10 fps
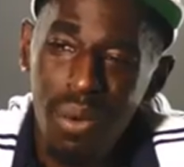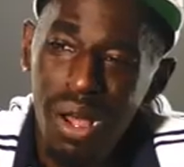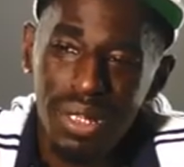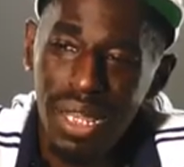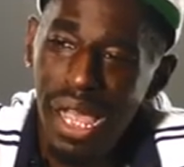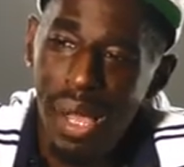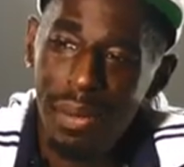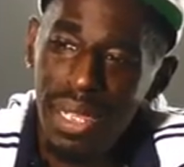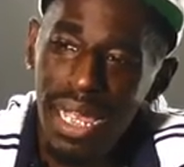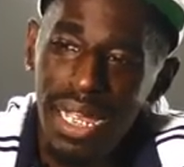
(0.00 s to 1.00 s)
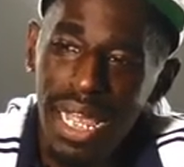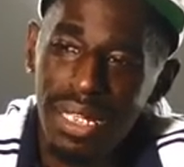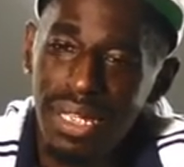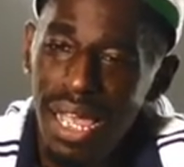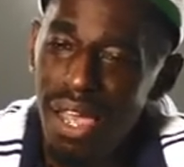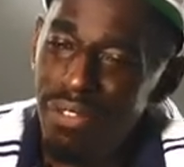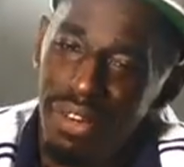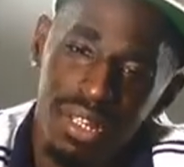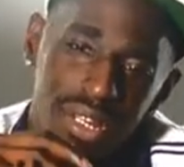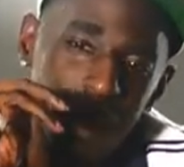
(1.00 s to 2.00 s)
walked shit. out, man. I ain't got time for
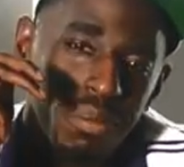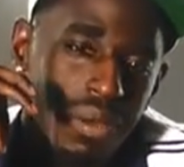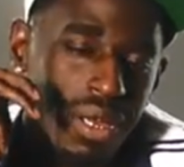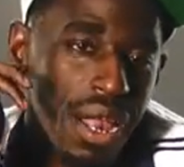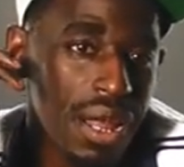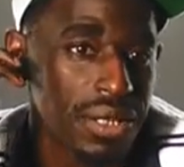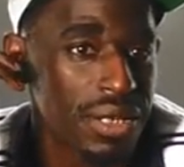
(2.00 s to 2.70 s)
this shit,